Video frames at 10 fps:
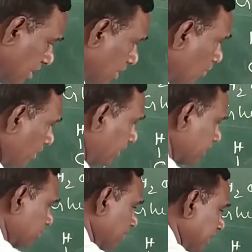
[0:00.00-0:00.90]
When it
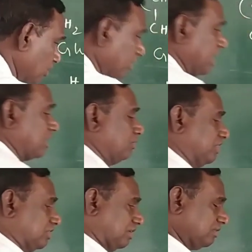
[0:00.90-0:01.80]
is made to react
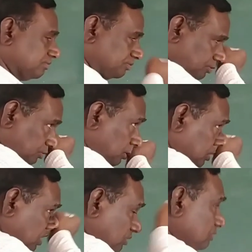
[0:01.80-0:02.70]
with that
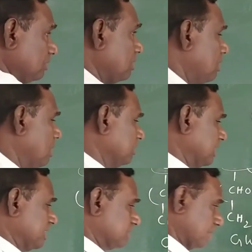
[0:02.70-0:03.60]
is